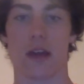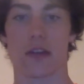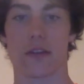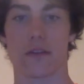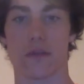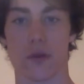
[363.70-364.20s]

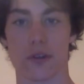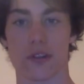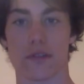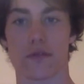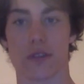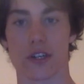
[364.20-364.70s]
The force
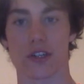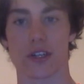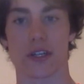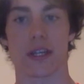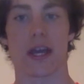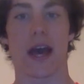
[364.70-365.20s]
of
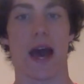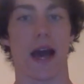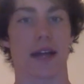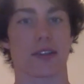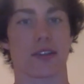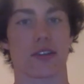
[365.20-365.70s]
friction
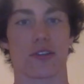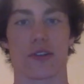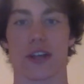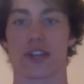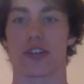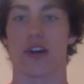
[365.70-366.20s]
acts in the
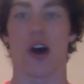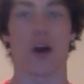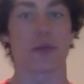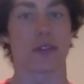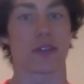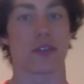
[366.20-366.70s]
direction
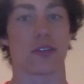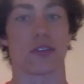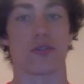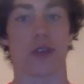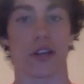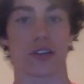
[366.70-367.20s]
opposite to the
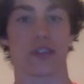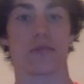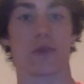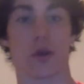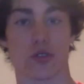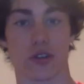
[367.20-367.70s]
direction of
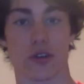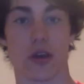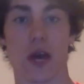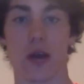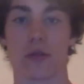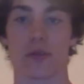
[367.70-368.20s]
motion,
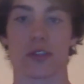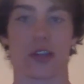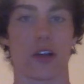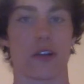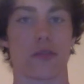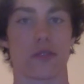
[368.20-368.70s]

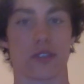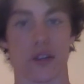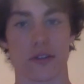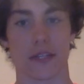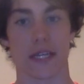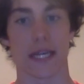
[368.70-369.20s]

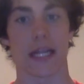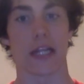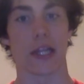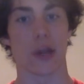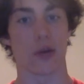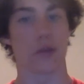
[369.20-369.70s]
resulting in a
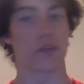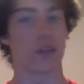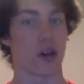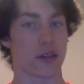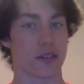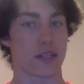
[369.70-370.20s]
lower
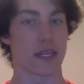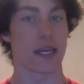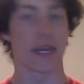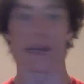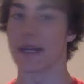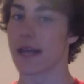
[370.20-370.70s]
velocity
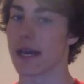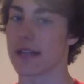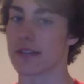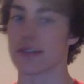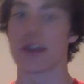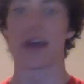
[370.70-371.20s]
and
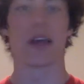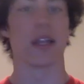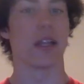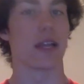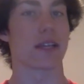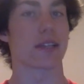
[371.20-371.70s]
hence
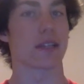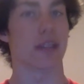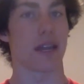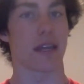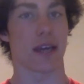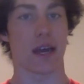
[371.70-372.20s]
less
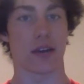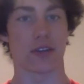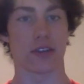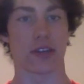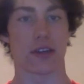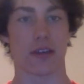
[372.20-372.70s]
kinetic
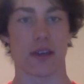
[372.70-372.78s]
energy.